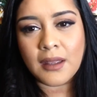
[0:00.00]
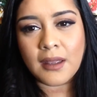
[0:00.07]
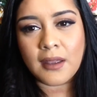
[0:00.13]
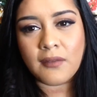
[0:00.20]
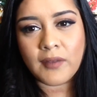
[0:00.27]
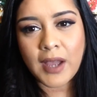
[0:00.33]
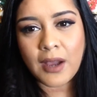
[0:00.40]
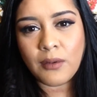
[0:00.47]

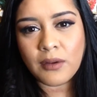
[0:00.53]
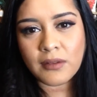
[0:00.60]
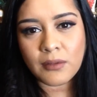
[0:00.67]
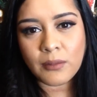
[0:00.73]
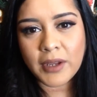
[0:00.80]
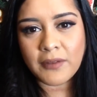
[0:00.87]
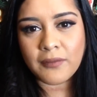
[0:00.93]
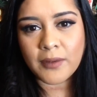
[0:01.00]
if I was
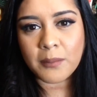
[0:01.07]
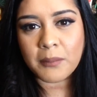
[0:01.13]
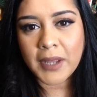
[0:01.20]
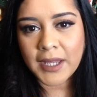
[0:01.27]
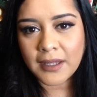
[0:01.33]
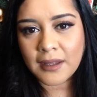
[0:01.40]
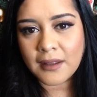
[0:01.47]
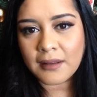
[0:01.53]
away from
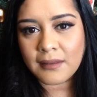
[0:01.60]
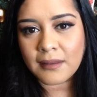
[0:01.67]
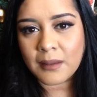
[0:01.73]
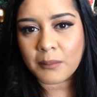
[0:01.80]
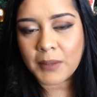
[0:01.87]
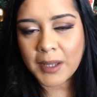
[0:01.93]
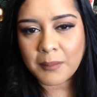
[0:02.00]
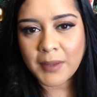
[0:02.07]
my kids
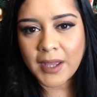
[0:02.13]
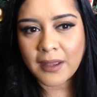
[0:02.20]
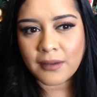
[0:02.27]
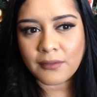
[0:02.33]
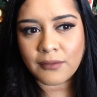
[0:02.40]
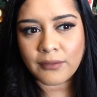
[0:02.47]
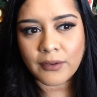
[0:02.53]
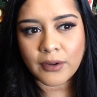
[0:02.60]
and my
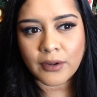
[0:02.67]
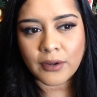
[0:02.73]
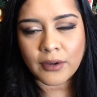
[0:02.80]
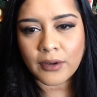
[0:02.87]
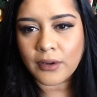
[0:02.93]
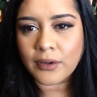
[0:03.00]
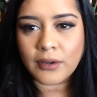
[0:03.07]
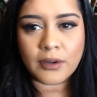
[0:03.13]
man
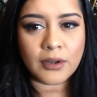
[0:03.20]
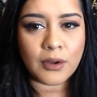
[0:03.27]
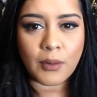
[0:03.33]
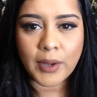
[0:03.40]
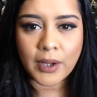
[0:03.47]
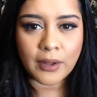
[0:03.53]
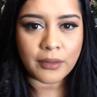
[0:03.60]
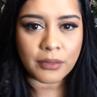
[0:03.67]
for
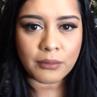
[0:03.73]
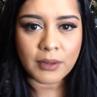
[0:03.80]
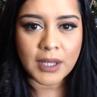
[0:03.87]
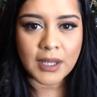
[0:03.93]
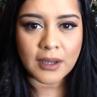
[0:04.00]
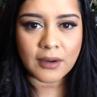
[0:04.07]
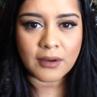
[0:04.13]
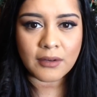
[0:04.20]
going on 3
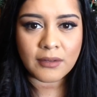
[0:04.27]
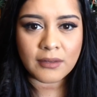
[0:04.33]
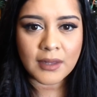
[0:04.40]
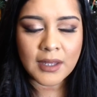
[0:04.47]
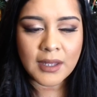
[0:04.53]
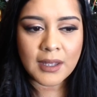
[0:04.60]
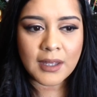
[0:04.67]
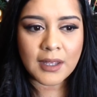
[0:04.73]
years
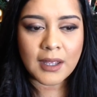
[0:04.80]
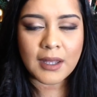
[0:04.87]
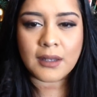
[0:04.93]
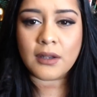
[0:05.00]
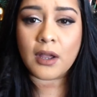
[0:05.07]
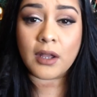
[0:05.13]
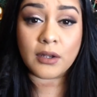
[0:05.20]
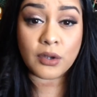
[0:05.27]

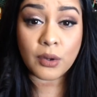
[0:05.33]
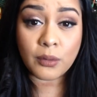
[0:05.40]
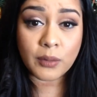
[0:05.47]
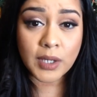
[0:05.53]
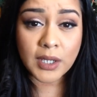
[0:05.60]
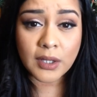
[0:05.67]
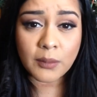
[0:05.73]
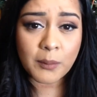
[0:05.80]
and not
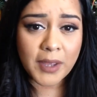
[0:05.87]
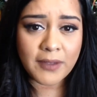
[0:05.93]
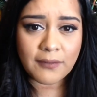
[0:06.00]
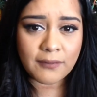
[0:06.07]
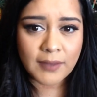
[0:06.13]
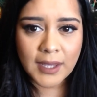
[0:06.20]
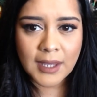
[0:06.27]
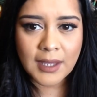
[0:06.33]
knowing my
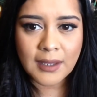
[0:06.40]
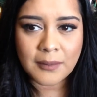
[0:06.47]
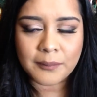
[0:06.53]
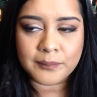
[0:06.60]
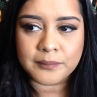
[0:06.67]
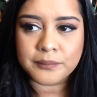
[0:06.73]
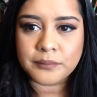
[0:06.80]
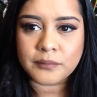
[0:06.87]
fate,
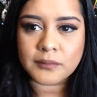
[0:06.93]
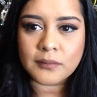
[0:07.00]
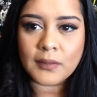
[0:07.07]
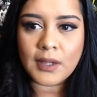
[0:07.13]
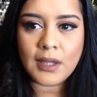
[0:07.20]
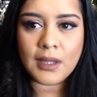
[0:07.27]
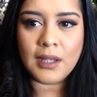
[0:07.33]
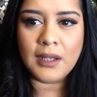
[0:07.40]

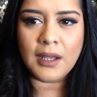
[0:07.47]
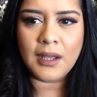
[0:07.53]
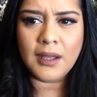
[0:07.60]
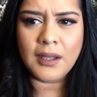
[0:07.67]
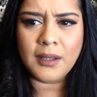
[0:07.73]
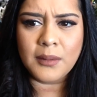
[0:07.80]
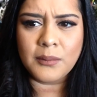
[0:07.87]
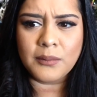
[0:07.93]

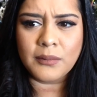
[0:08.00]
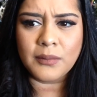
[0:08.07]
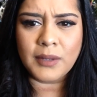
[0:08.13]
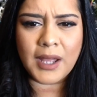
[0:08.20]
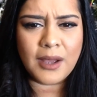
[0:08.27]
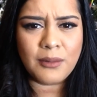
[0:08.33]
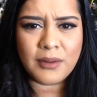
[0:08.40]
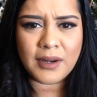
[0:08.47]
how
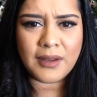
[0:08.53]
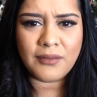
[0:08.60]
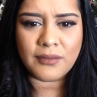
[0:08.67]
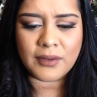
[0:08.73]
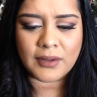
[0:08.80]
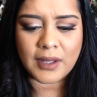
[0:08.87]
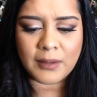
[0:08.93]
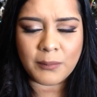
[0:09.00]
would I
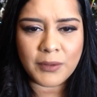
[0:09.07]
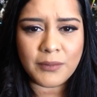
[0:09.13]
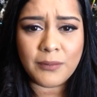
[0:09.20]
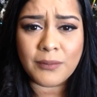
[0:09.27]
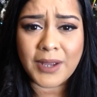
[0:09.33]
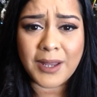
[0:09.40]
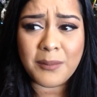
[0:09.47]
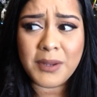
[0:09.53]
feel?
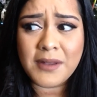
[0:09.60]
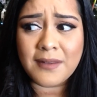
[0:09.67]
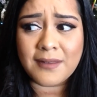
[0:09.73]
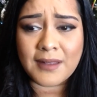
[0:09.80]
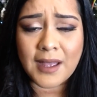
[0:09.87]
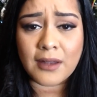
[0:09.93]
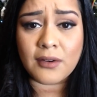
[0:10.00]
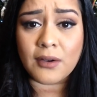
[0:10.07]
I'd be
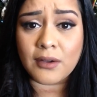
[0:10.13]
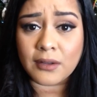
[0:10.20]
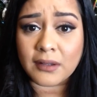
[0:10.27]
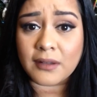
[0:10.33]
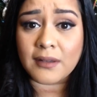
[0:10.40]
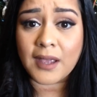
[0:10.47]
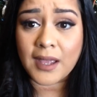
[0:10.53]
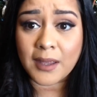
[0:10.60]
sad all
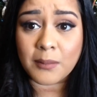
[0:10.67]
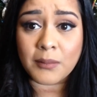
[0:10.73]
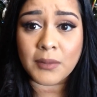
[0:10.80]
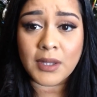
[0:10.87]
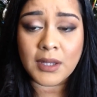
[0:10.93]
the time.